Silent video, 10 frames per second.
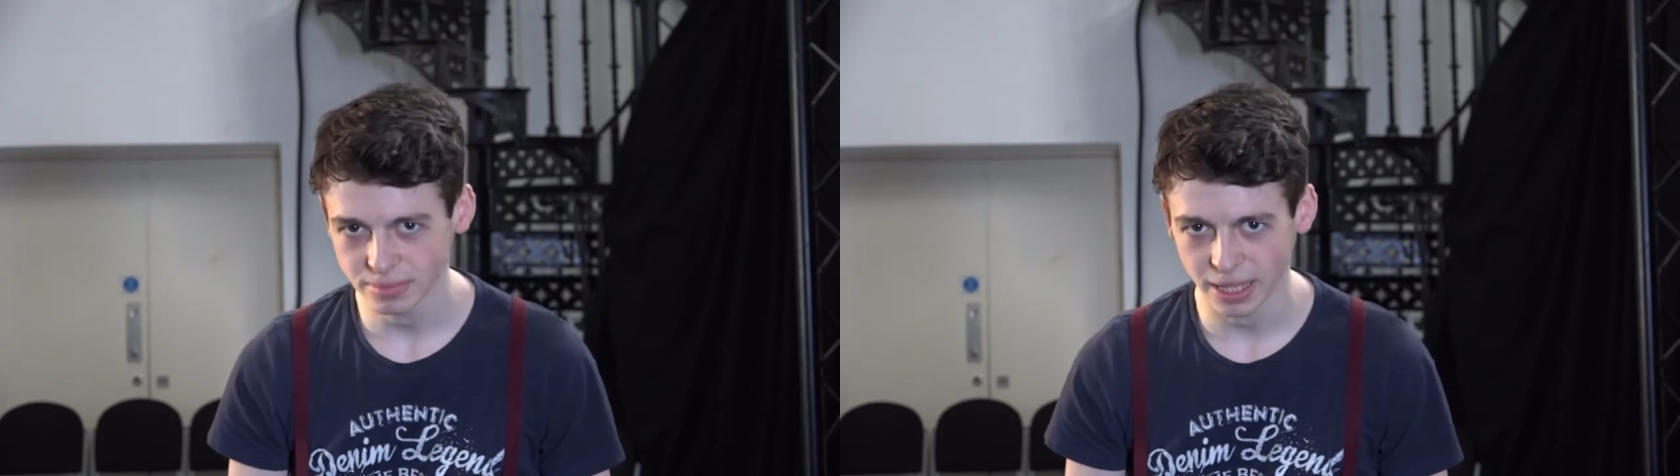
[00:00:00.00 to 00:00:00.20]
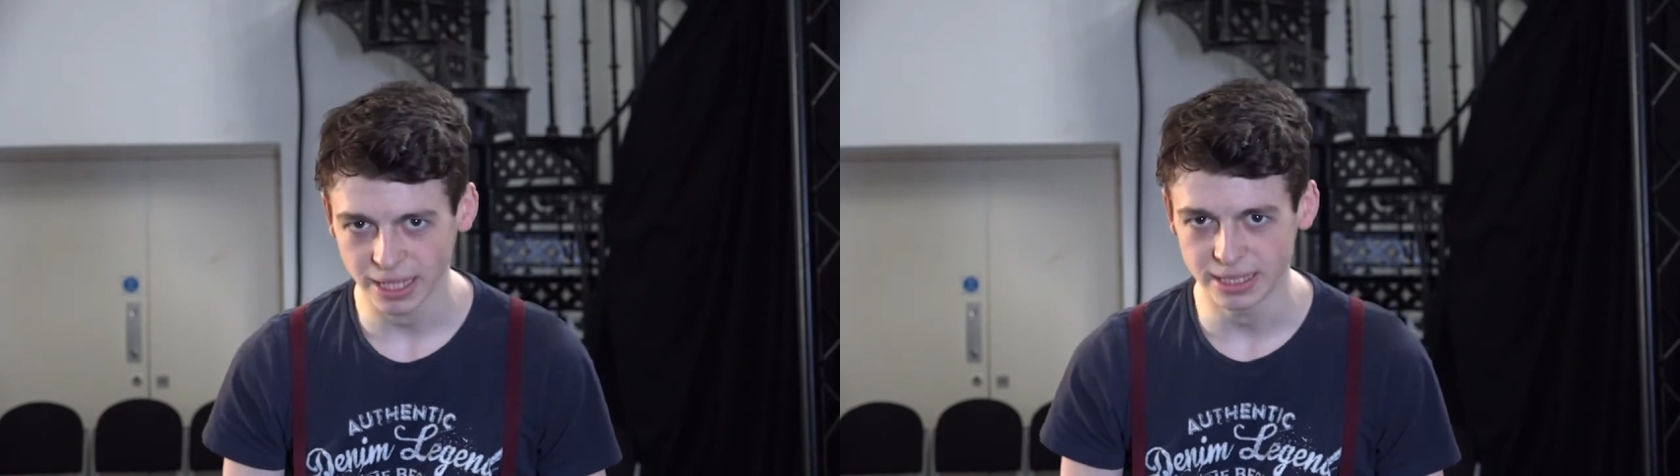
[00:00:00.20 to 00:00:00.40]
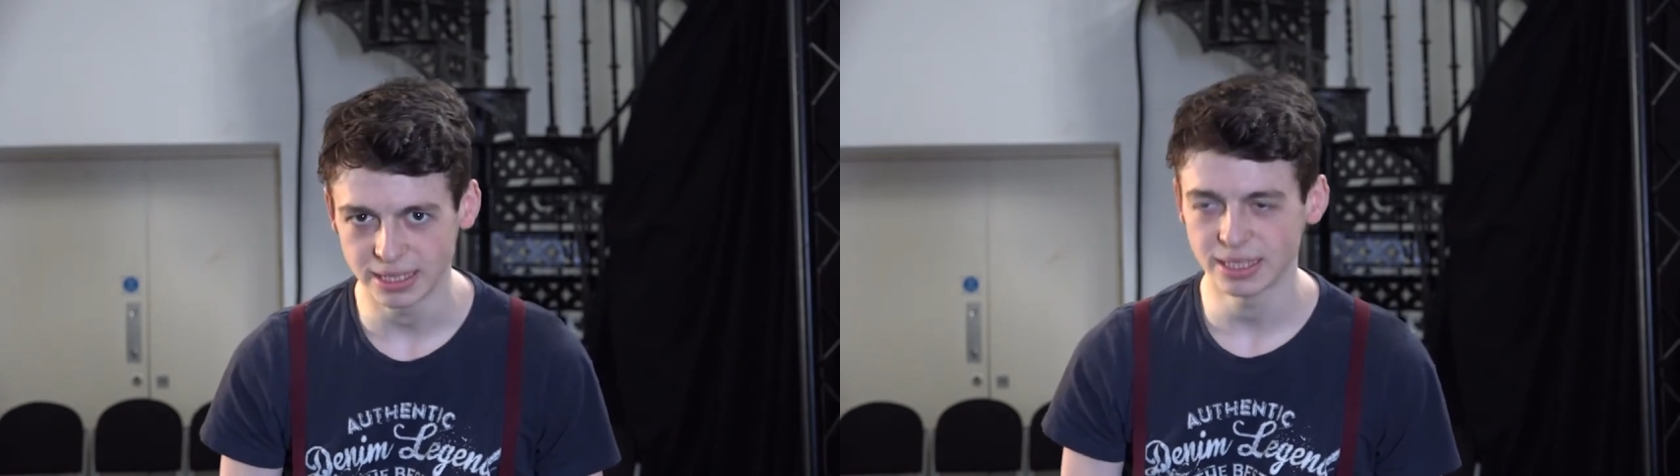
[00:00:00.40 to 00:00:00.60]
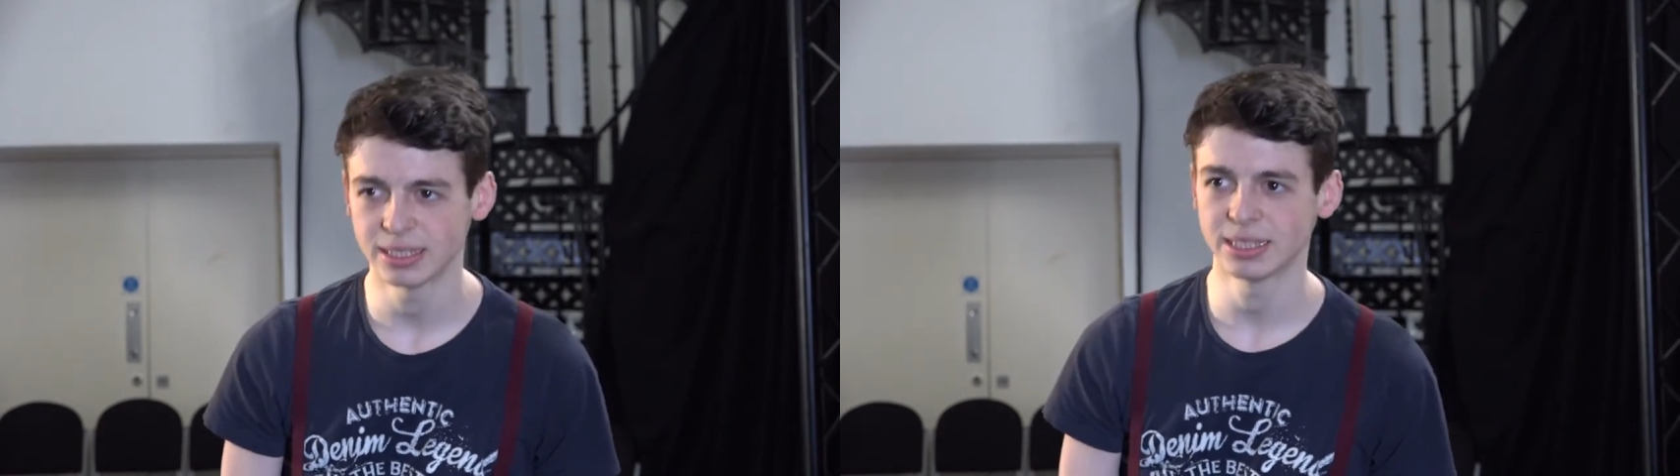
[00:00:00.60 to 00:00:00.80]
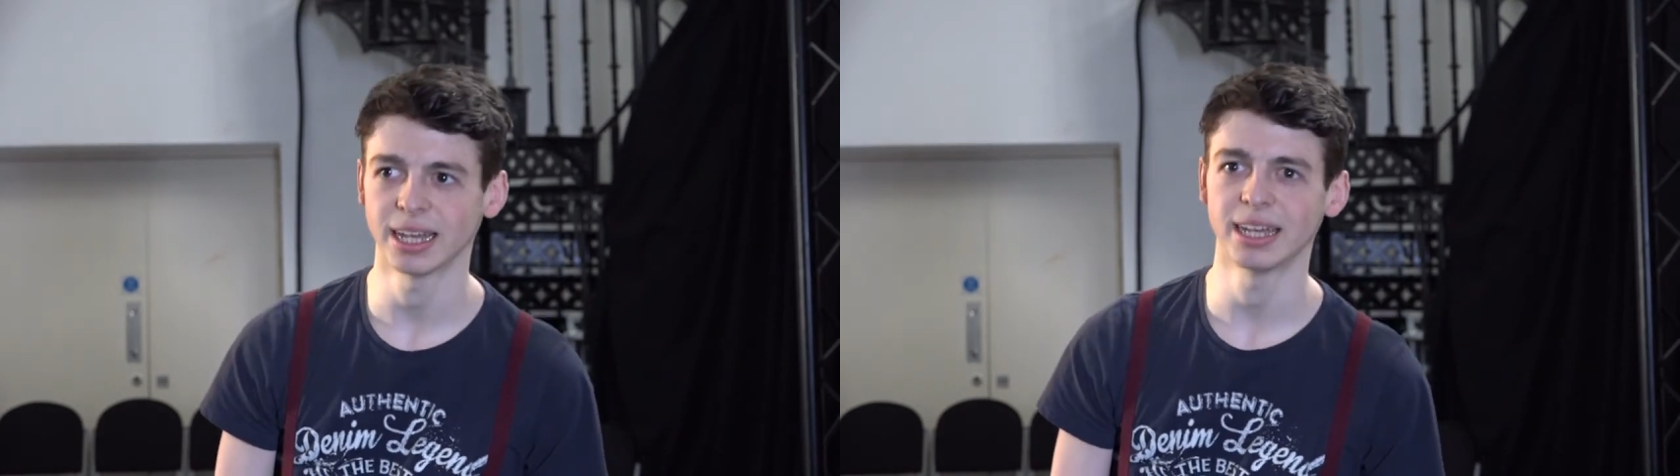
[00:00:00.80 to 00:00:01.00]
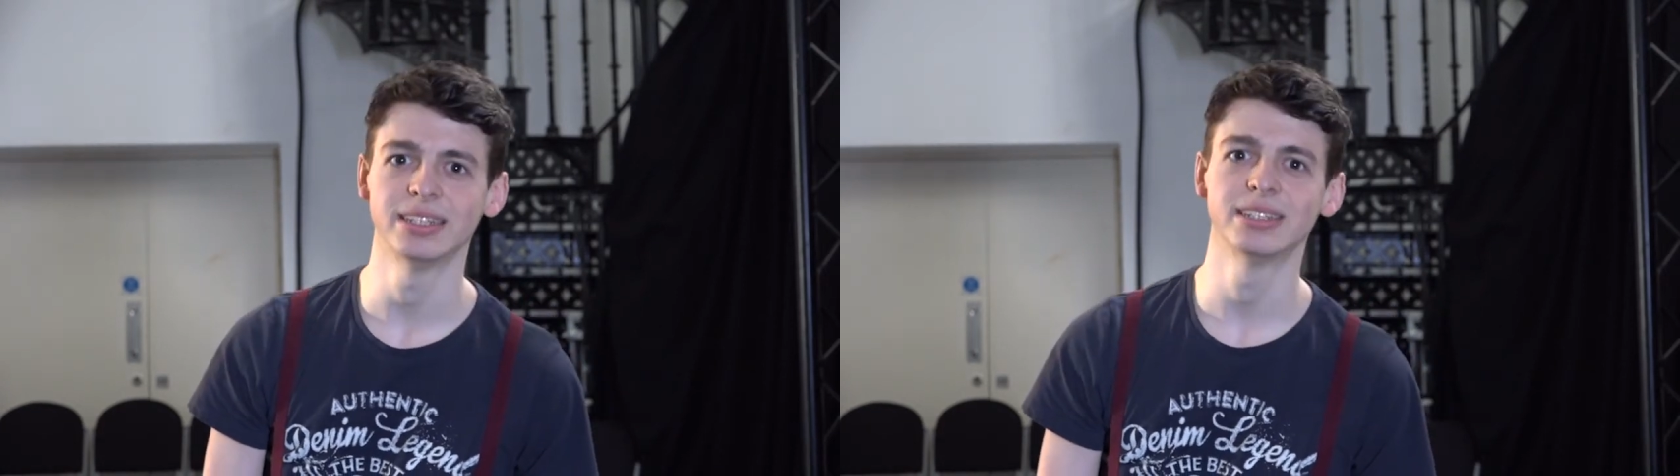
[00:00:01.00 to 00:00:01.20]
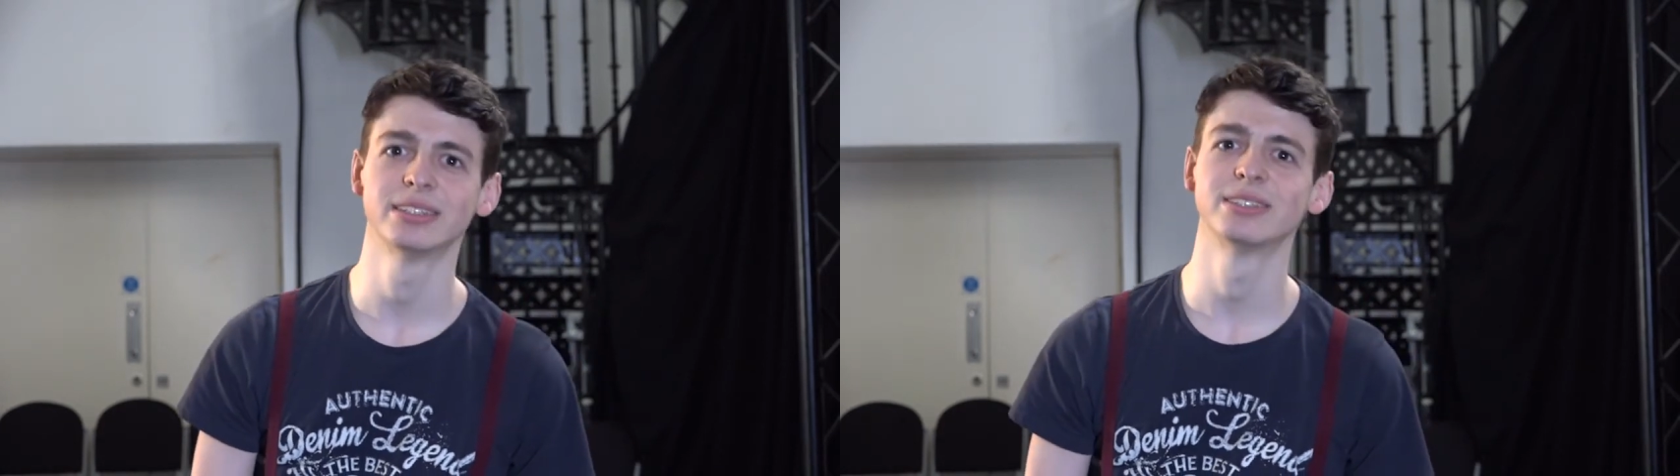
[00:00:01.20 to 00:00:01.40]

His side